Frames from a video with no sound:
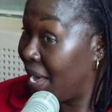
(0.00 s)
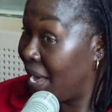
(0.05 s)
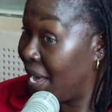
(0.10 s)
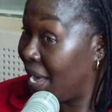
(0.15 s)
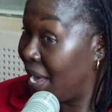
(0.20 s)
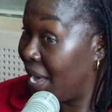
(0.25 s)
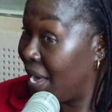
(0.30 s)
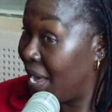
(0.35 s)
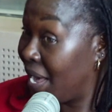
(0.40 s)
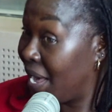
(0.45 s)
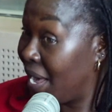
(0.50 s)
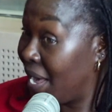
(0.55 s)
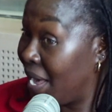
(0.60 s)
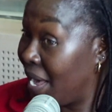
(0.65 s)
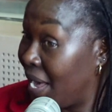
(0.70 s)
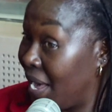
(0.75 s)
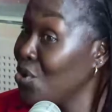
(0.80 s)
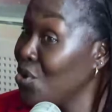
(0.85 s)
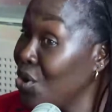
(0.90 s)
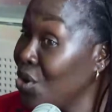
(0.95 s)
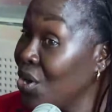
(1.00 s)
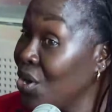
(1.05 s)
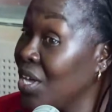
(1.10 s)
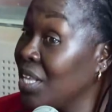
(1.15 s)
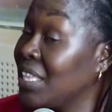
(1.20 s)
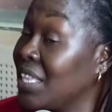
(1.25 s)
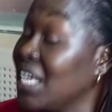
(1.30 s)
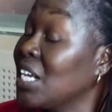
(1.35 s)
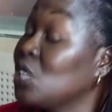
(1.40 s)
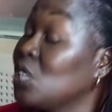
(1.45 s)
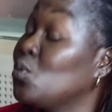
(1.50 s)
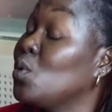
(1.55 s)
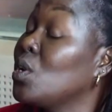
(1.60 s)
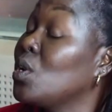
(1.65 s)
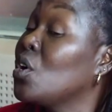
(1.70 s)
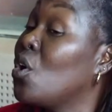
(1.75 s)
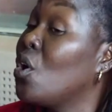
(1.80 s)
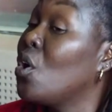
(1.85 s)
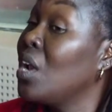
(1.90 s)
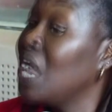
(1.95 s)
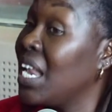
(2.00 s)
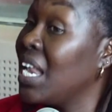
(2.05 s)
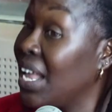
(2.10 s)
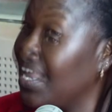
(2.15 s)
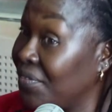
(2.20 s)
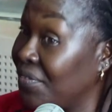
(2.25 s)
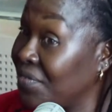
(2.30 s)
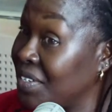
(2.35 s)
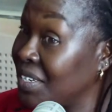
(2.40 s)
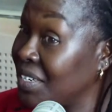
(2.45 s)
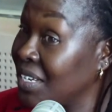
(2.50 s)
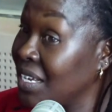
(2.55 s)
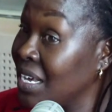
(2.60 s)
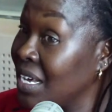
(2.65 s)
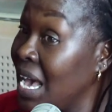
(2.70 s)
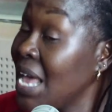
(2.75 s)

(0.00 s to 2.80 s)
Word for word: And before you know, things will go left,